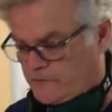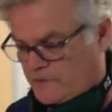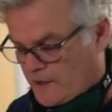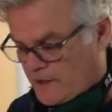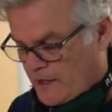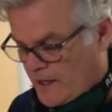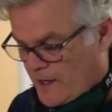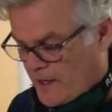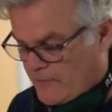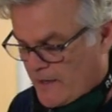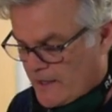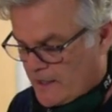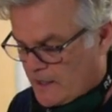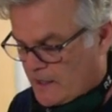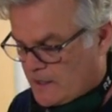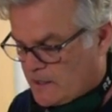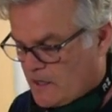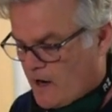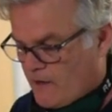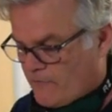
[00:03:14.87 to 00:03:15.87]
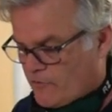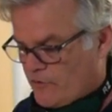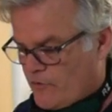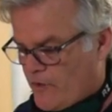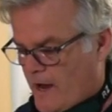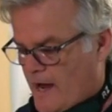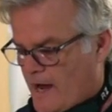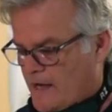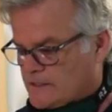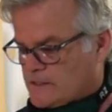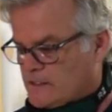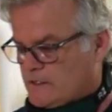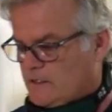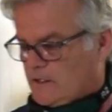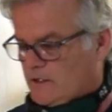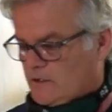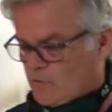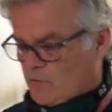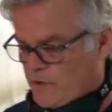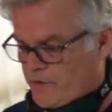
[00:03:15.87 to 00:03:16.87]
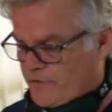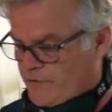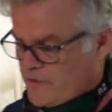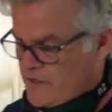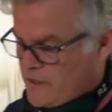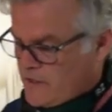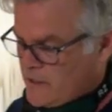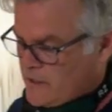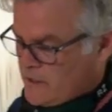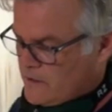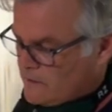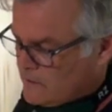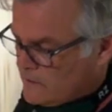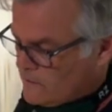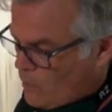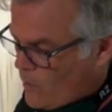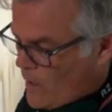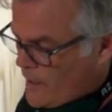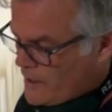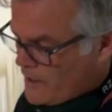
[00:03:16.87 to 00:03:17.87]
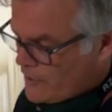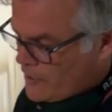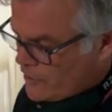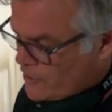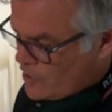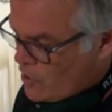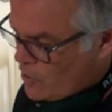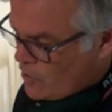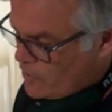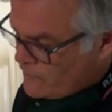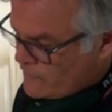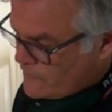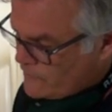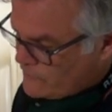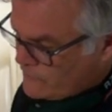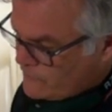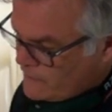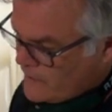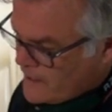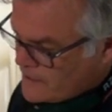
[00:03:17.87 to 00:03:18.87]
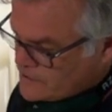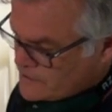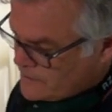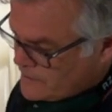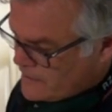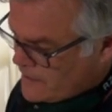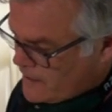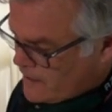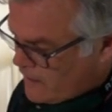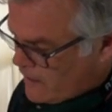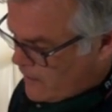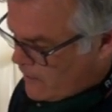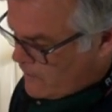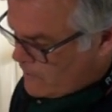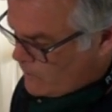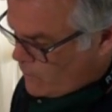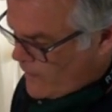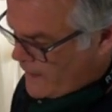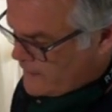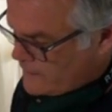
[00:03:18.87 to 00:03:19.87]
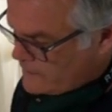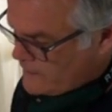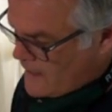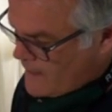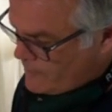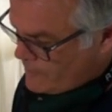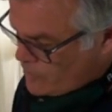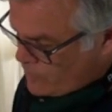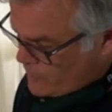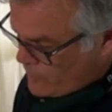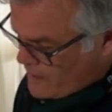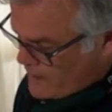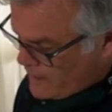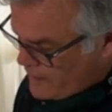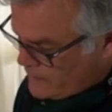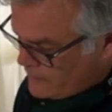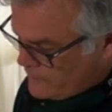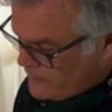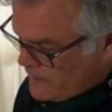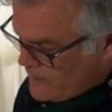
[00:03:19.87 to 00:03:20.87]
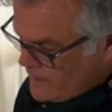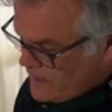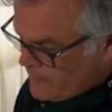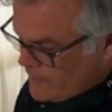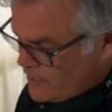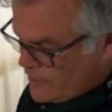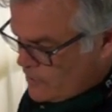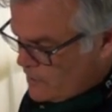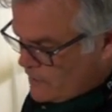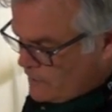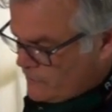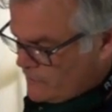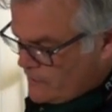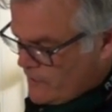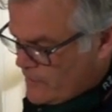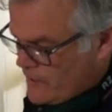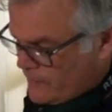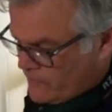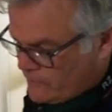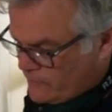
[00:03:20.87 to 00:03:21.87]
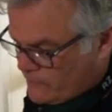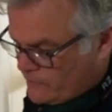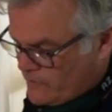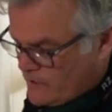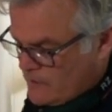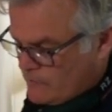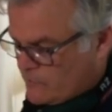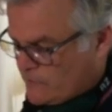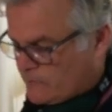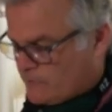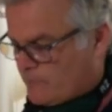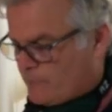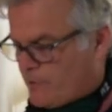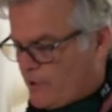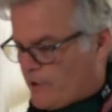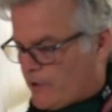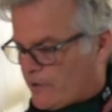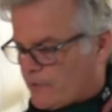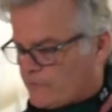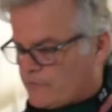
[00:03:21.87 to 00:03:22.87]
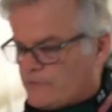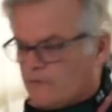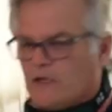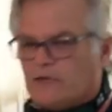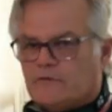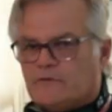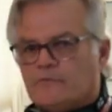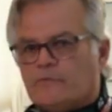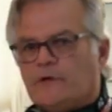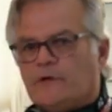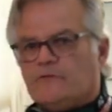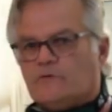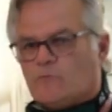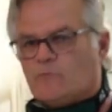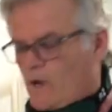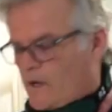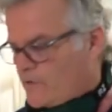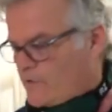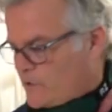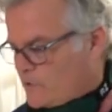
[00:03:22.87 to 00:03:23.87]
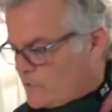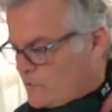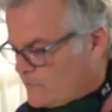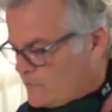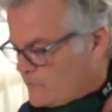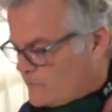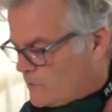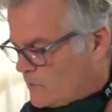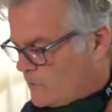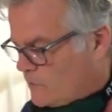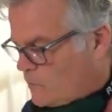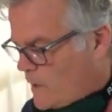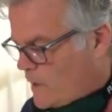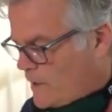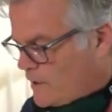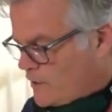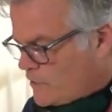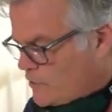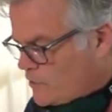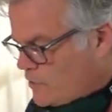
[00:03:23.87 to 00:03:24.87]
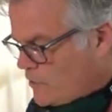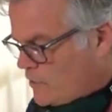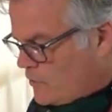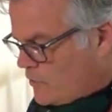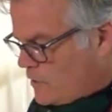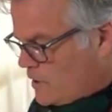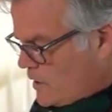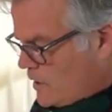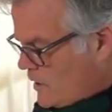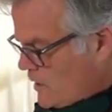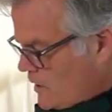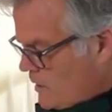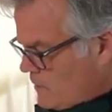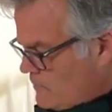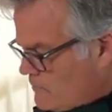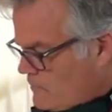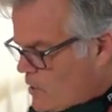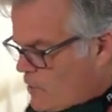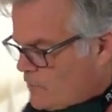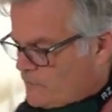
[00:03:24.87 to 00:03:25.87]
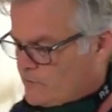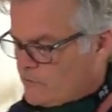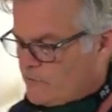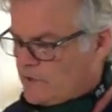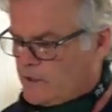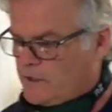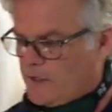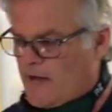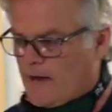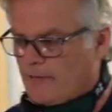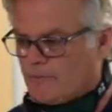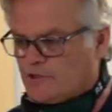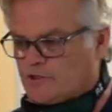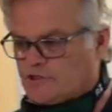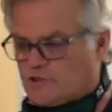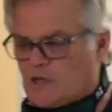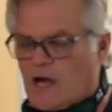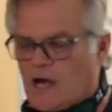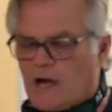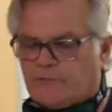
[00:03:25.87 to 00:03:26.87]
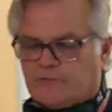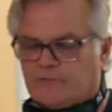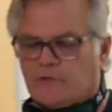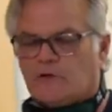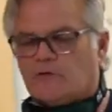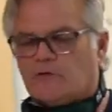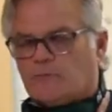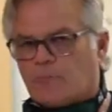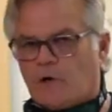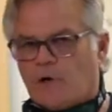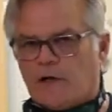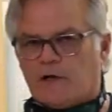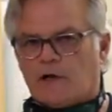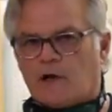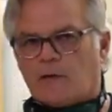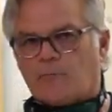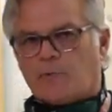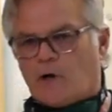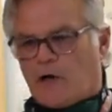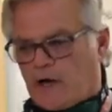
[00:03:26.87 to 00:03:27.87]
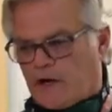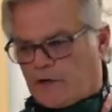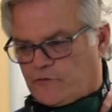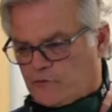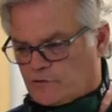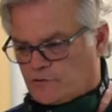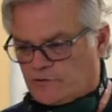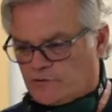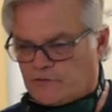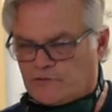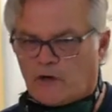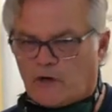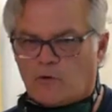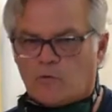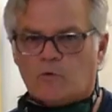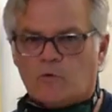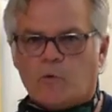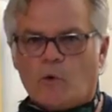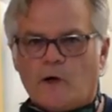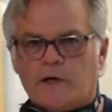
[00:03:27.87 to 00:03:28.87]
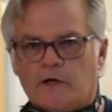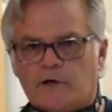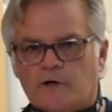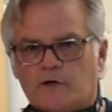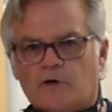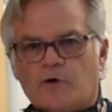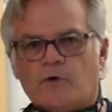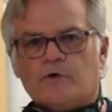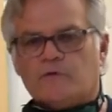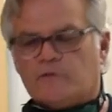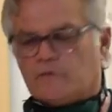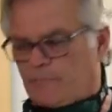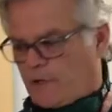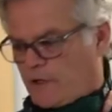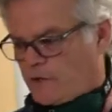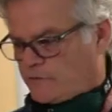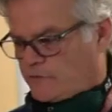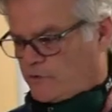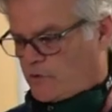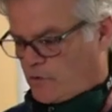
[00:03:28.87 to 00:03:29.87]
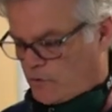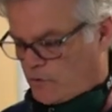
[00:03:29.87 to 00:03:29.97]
and they can cover that with the white undercoat, and this has actually got our white top coat on it. But you can see that the seam disappears, so that's the reason why they use the white undercoat. Most of the cabinet shops that are spraying our products usually start with white undercoat as a base coat.